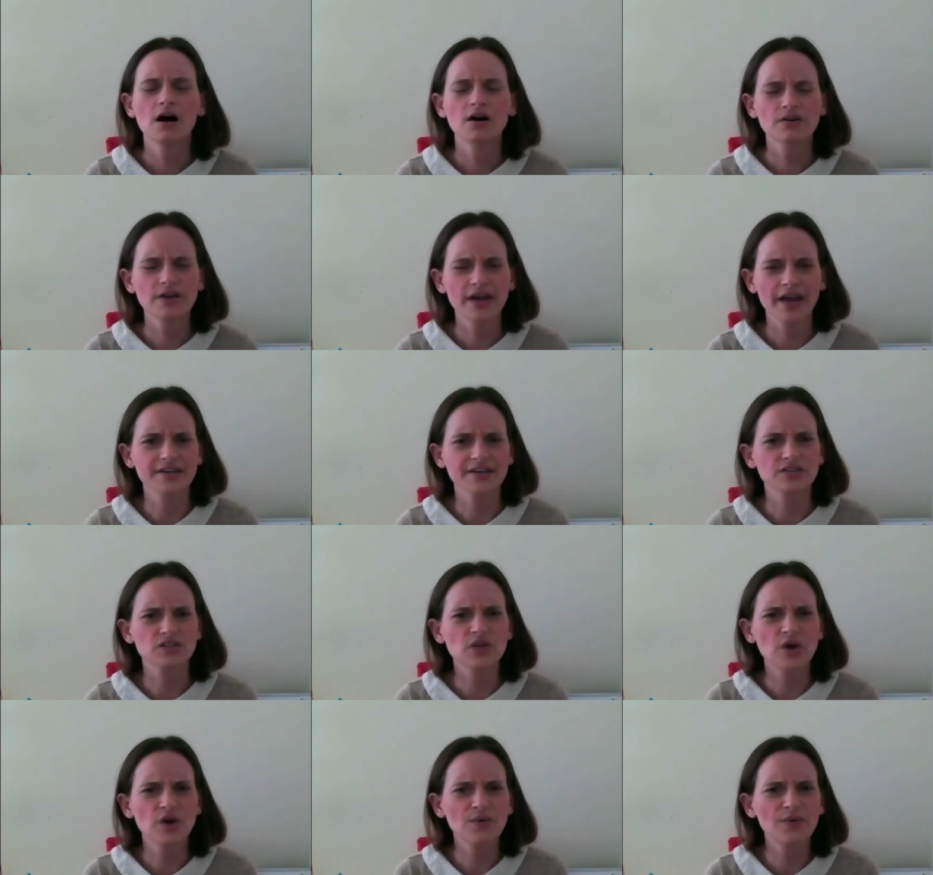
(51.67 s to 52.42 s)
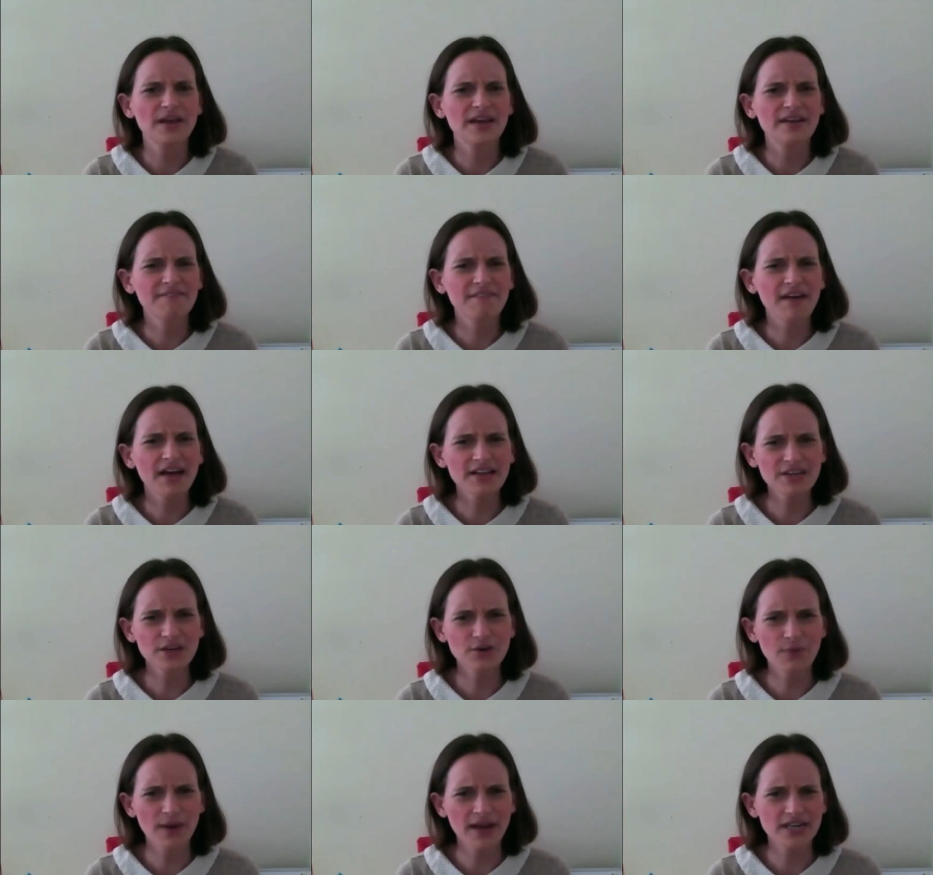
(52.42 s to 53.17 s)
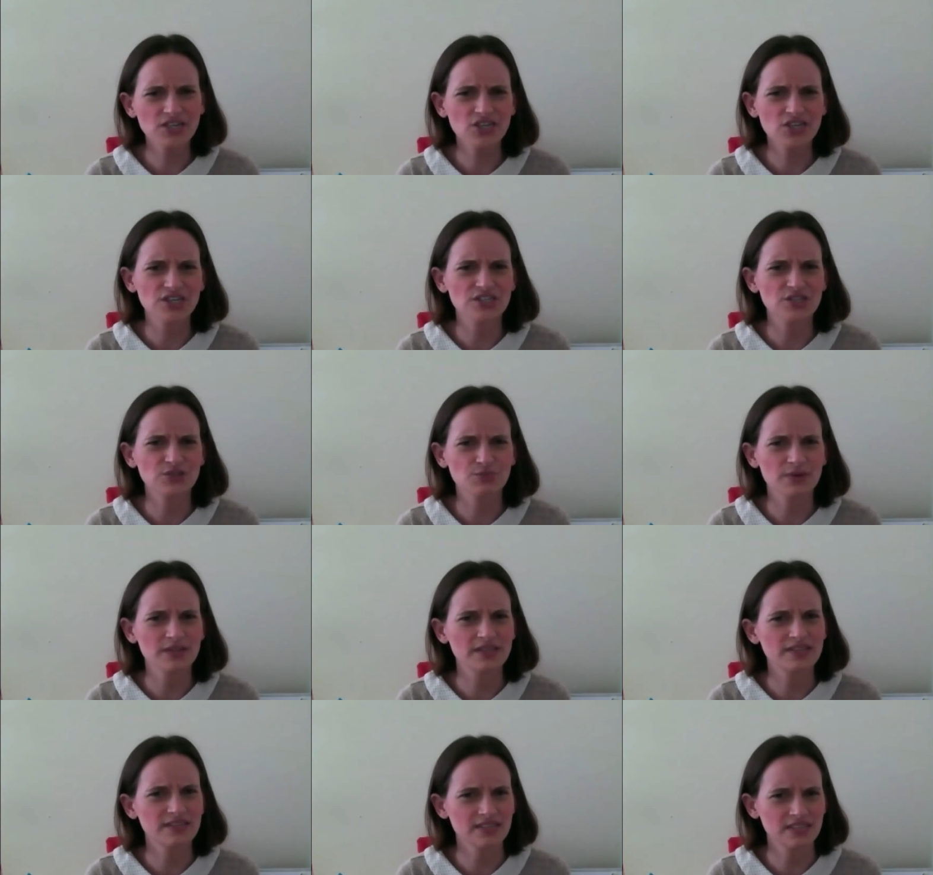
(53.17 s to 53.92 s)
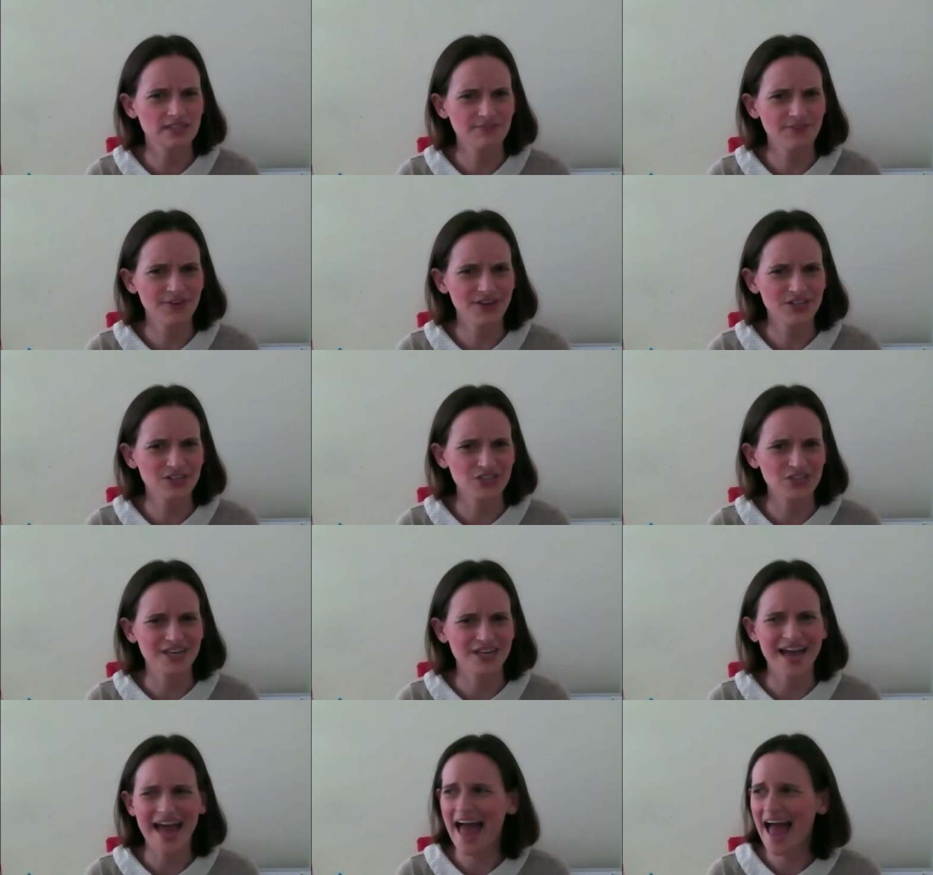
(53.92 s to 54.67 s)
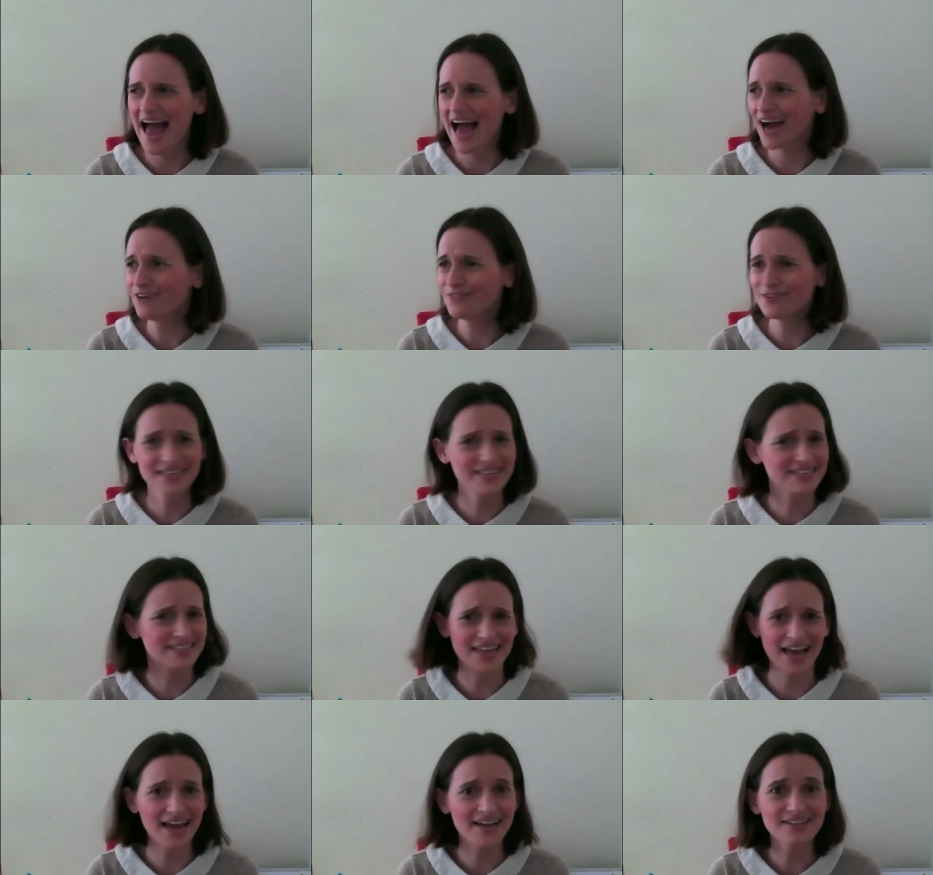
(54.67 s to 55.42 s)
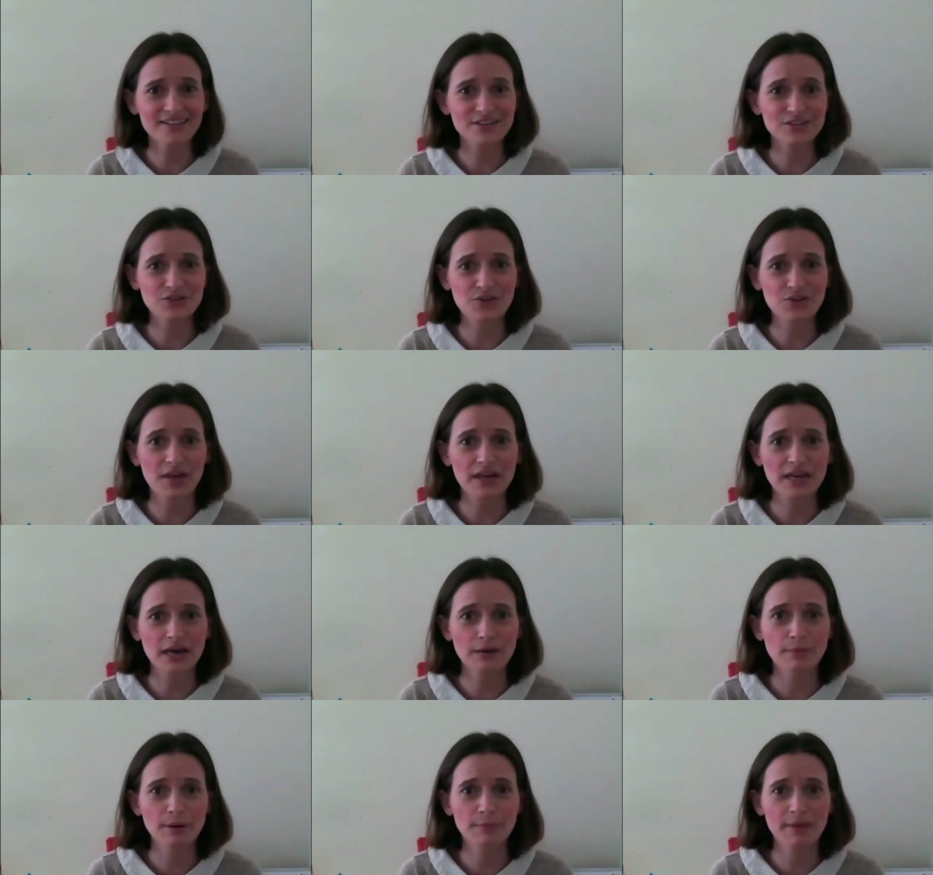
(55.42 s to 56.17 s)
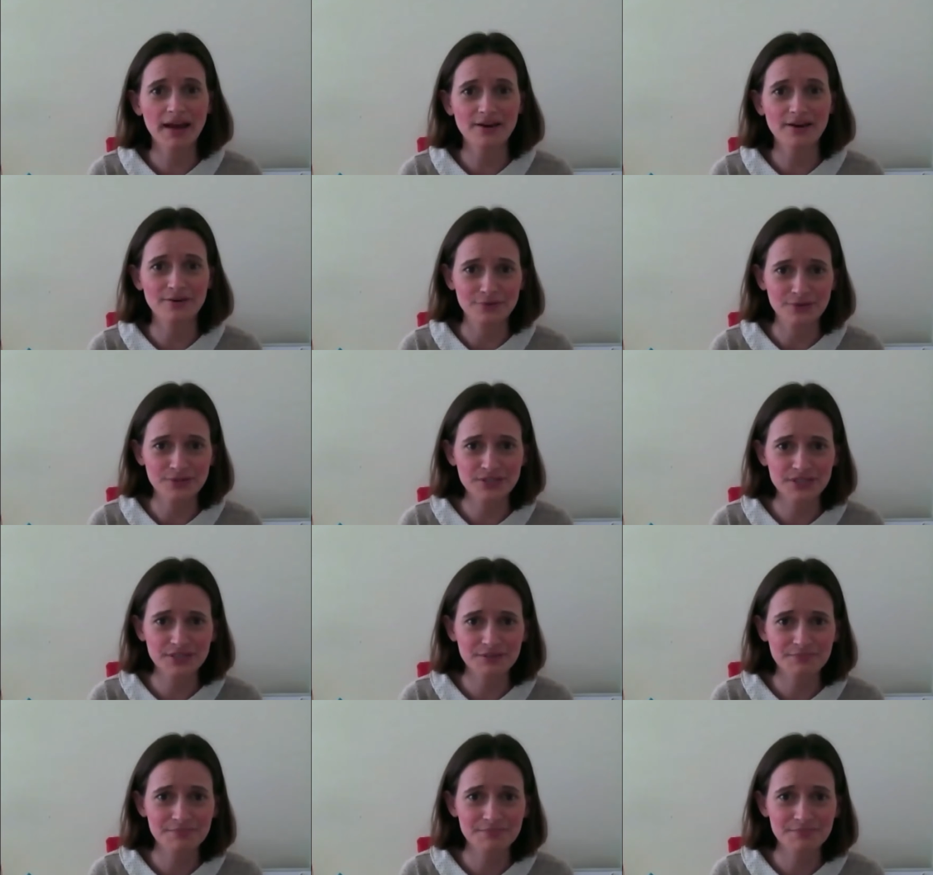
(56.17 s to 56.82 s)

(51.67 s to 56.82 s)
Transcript: Okay, so evaluations with dysphagia, how exactly do they come about?